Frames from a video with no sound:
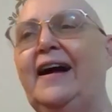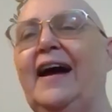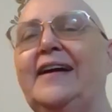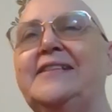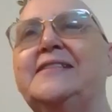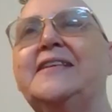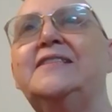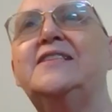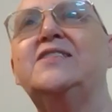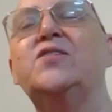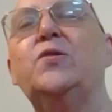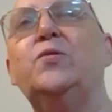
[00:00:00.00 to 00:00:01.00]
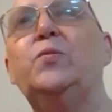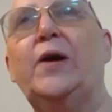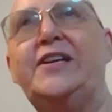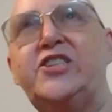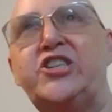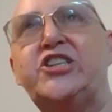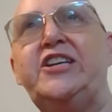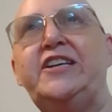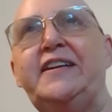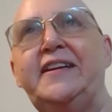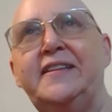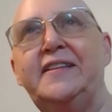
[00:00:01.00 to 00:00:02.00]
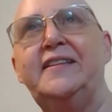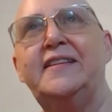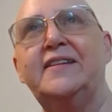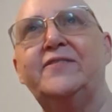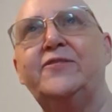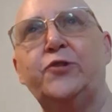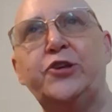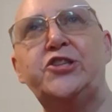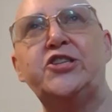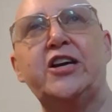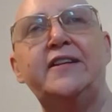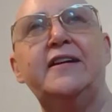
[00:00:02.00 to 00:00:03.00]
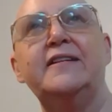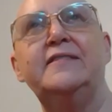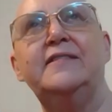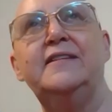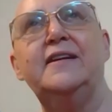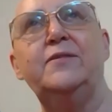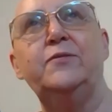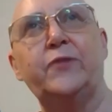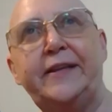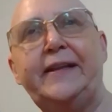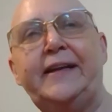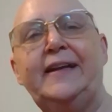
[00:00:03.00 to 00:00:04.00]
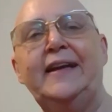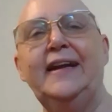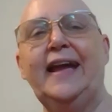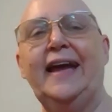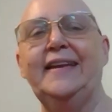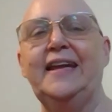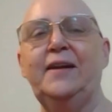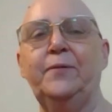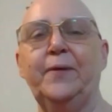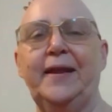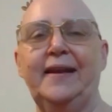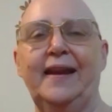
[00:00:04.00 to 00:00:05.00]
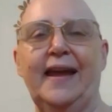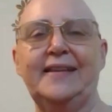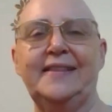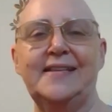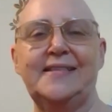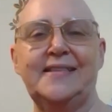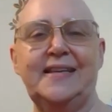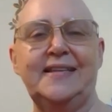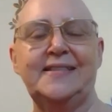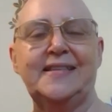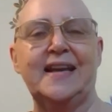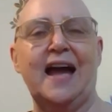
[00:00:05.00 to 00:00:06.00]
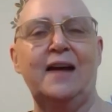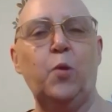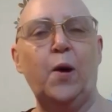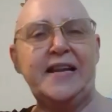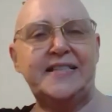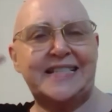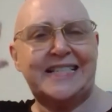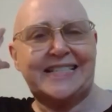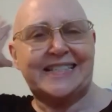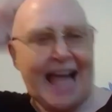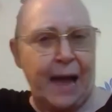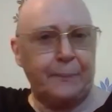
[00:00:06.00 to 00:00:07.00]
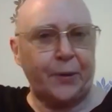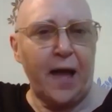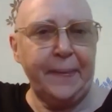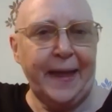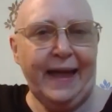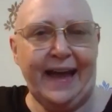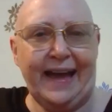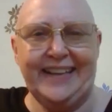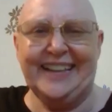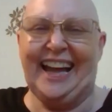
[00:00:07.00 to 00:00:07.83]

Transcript: I said, "So was she in the fourth jhana, really?" And he went like this. He said, "I wanted to slap her on the head."